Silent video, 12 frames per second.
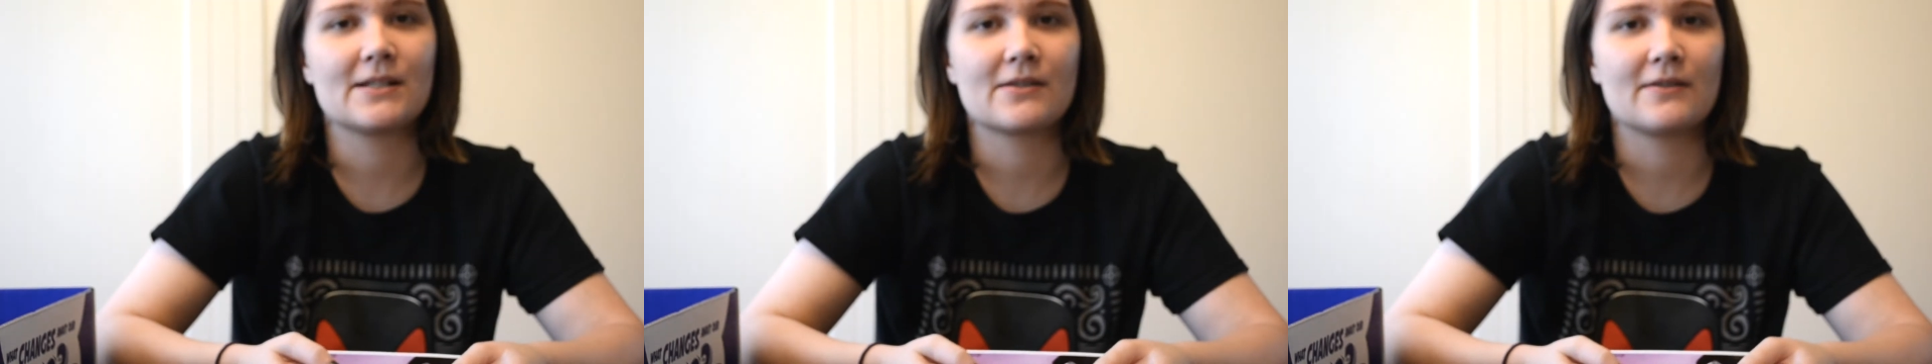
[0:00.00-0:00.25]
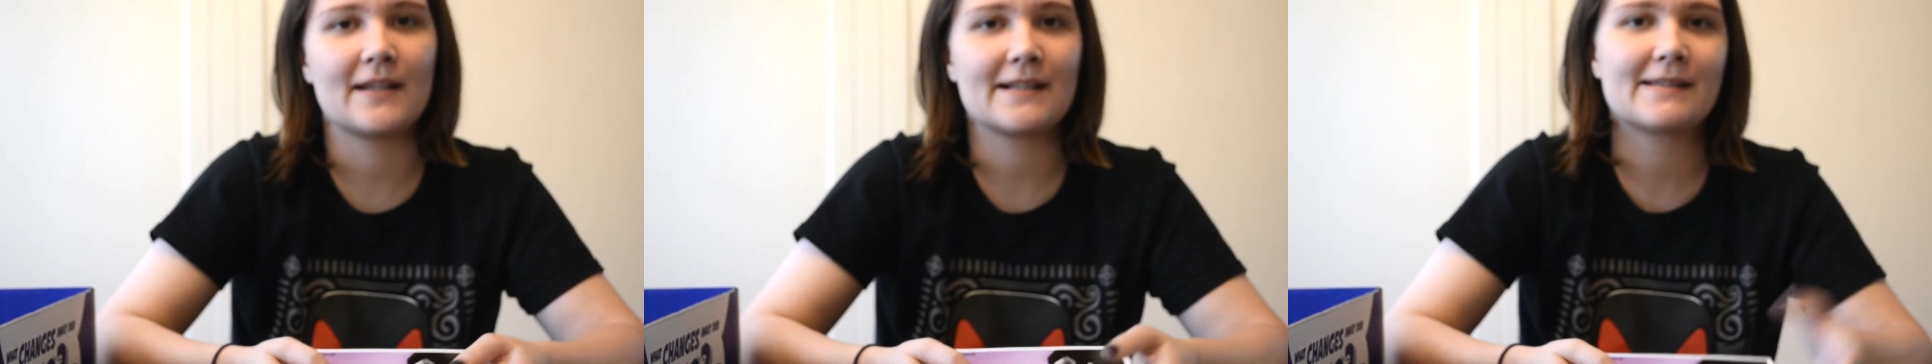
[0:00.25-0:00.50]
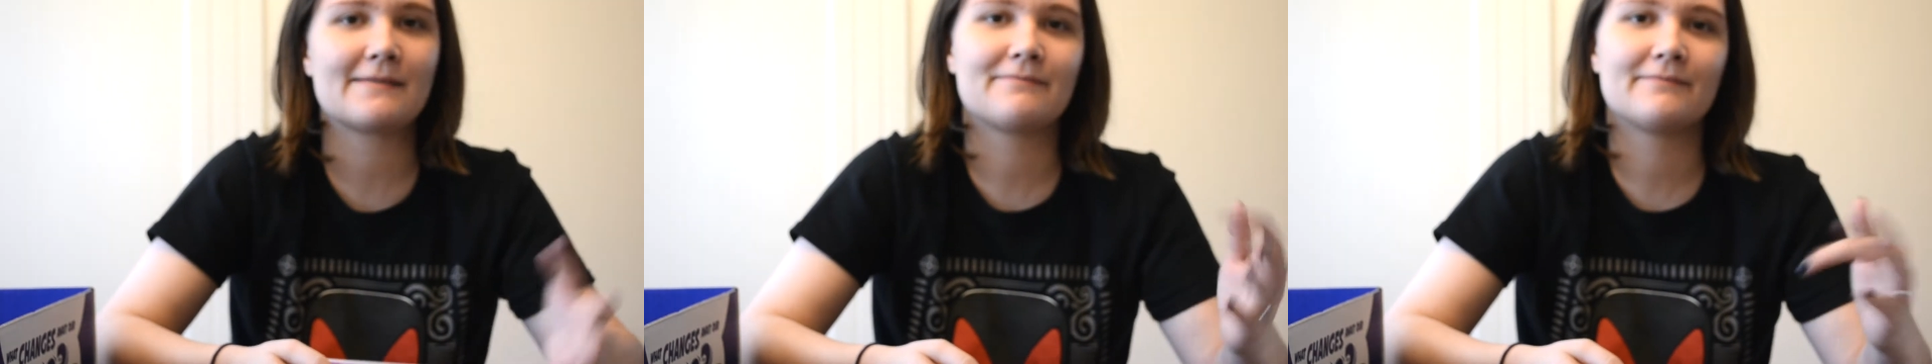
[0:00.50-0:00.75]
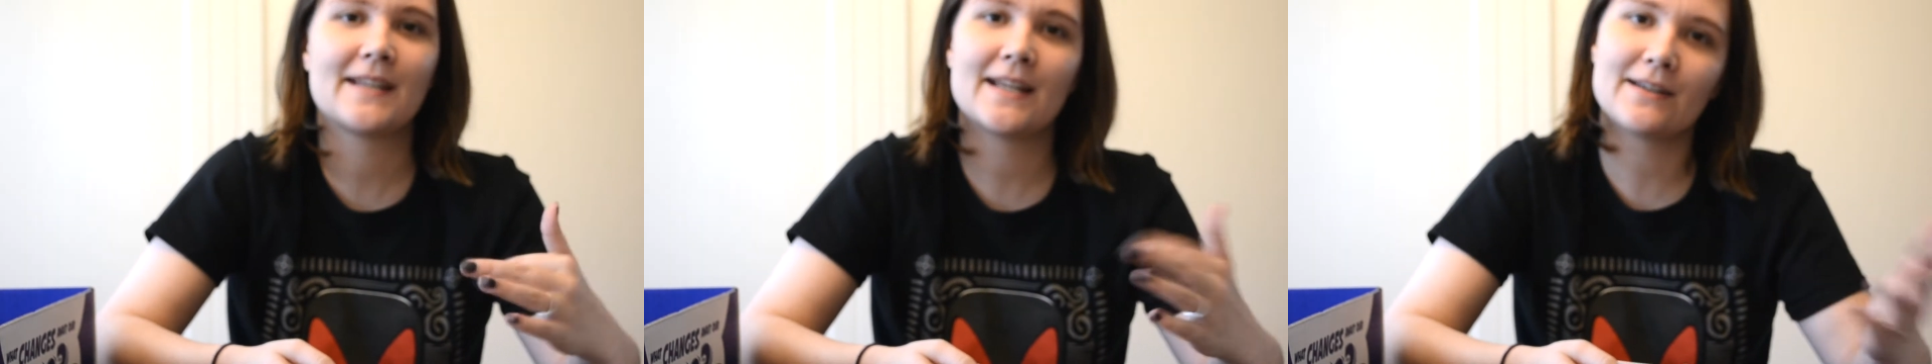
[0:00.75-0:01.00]
So that's
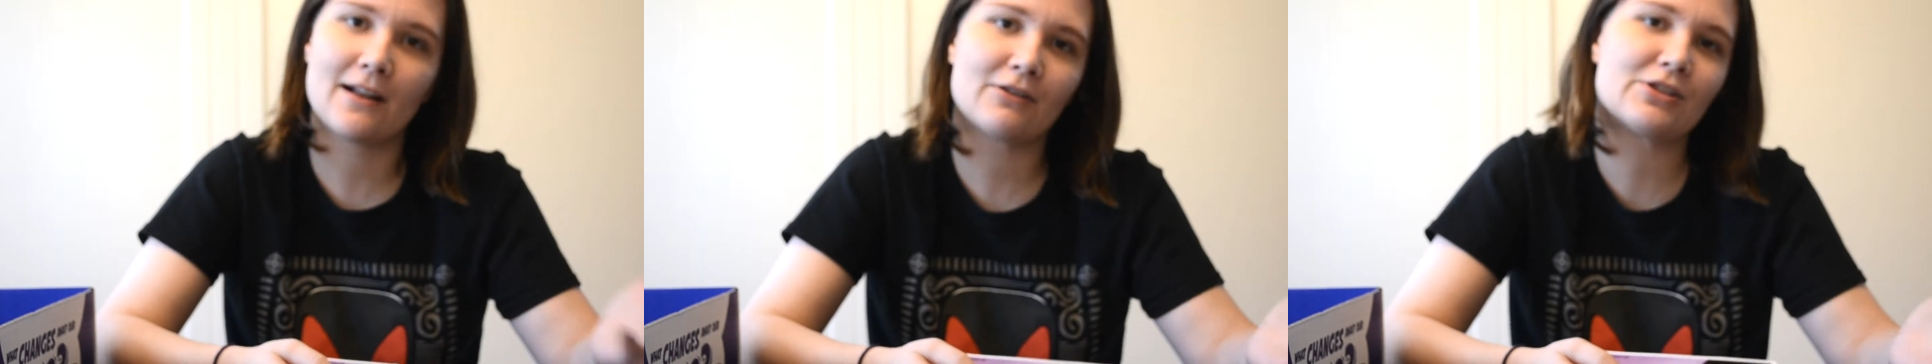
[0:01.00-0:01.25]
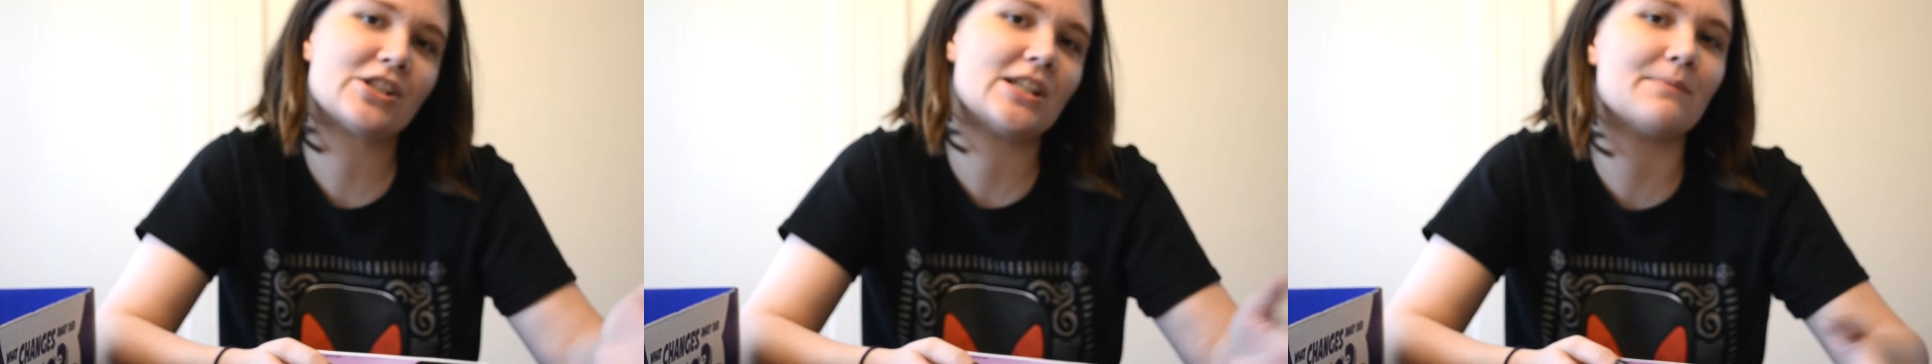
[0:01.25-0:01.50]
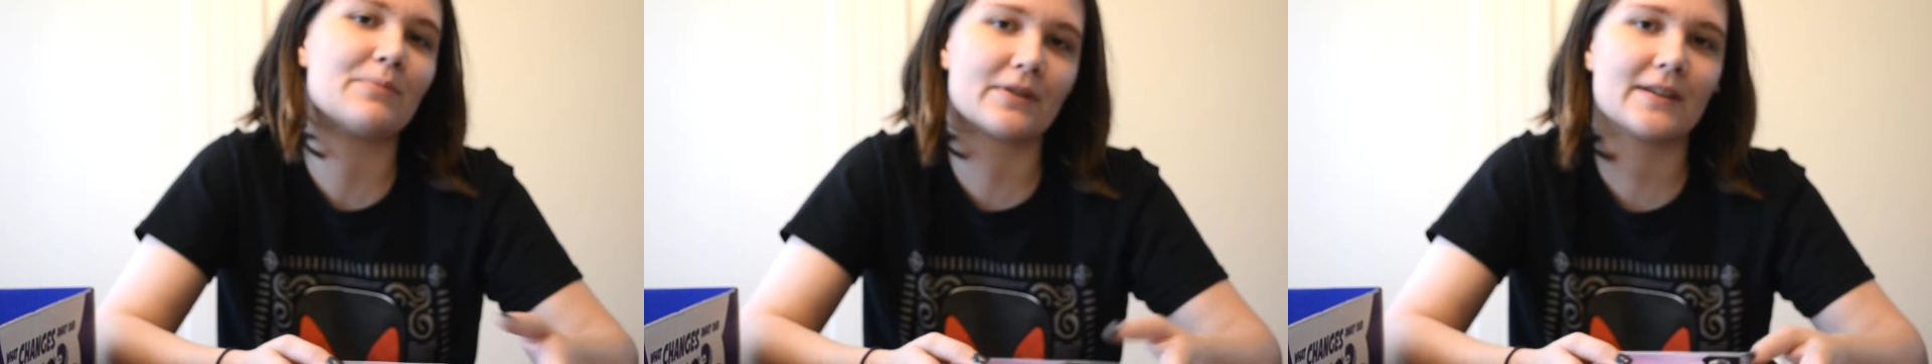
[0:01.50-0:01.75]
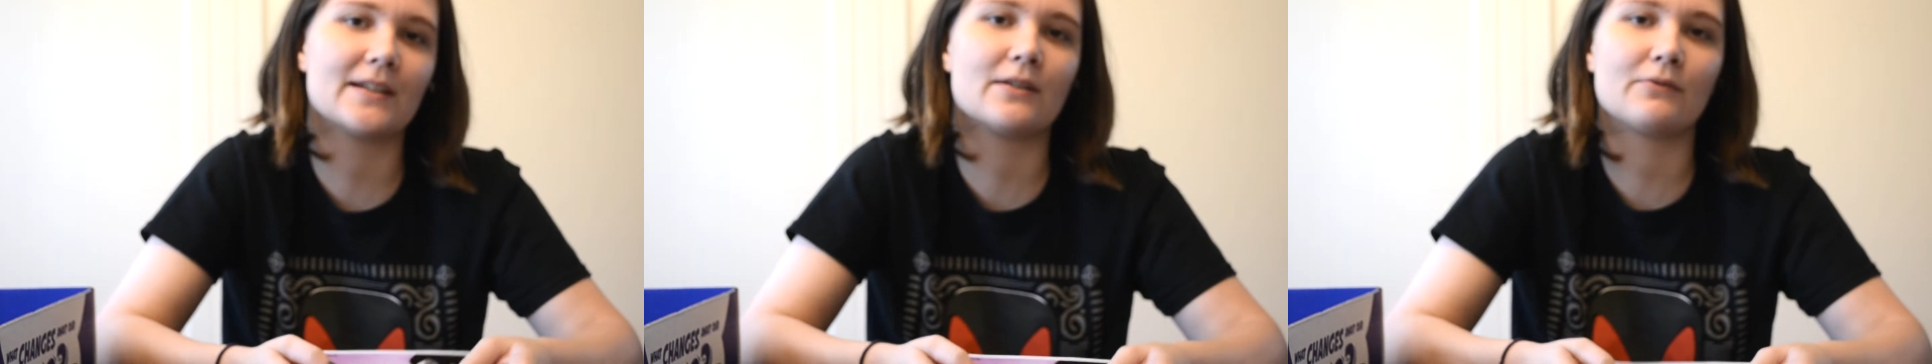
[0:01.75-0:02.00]
$10
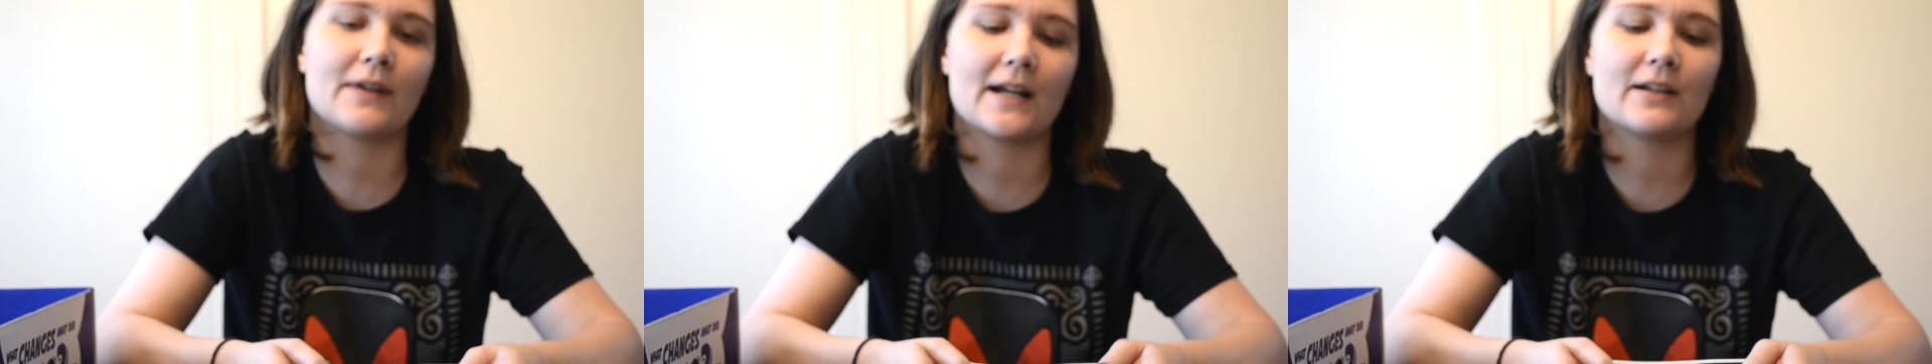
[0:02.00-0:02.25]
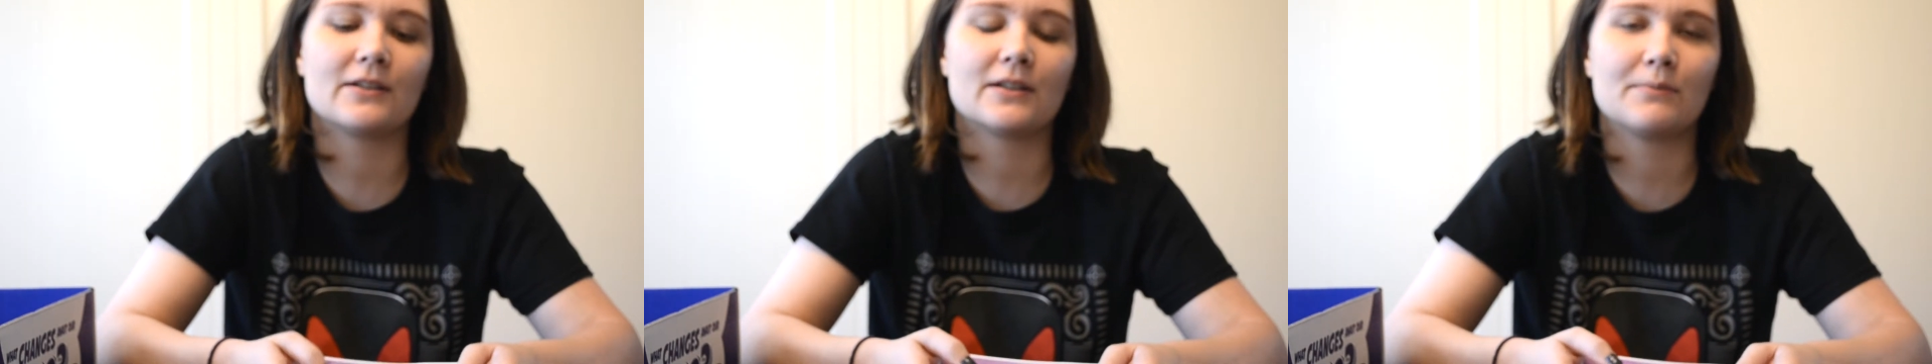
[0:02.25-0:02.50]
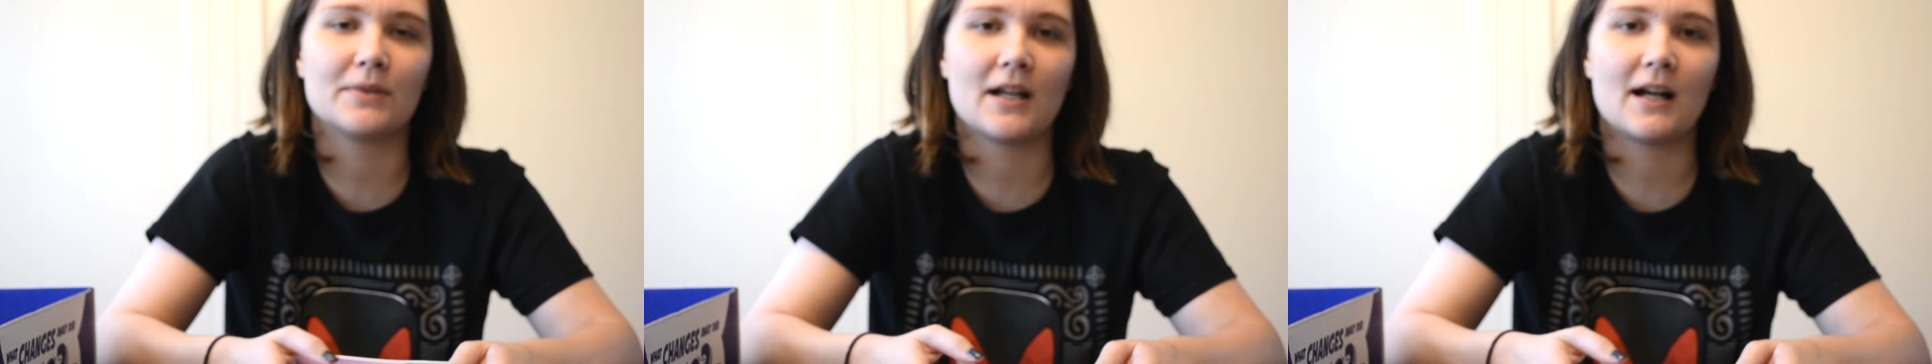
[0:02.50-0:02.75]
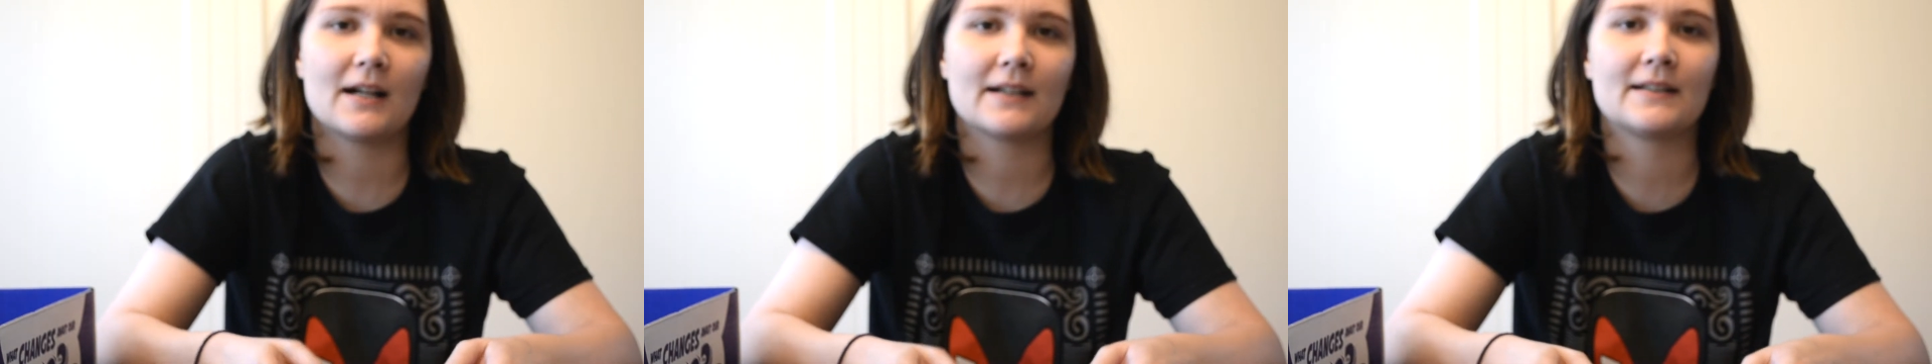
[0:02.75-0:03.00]
cheaper than a regular
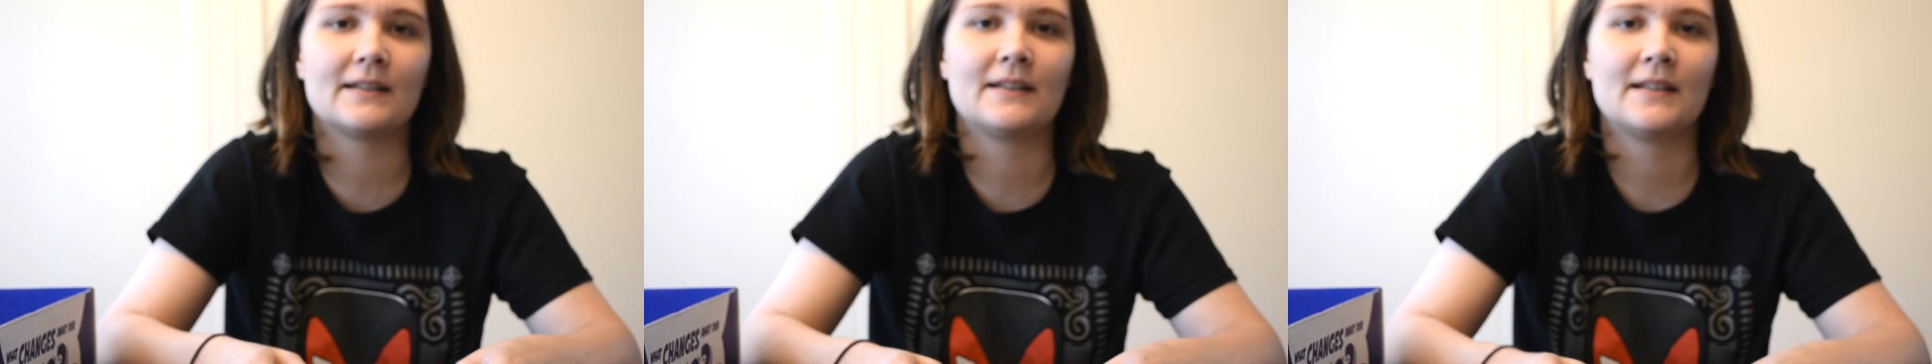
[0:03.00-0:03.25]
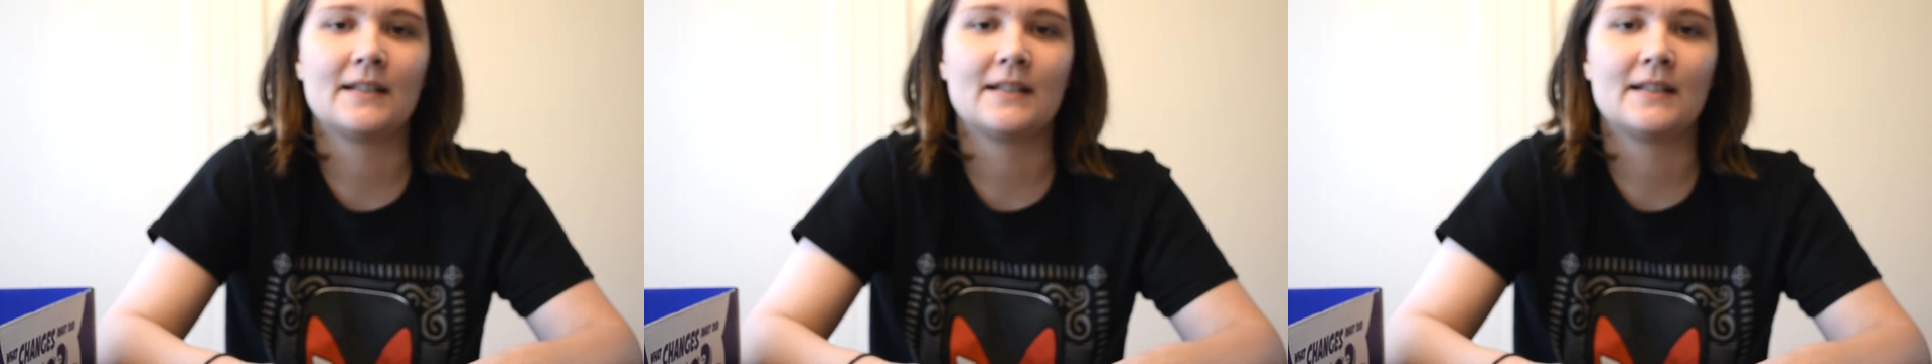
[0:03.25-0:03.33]
block.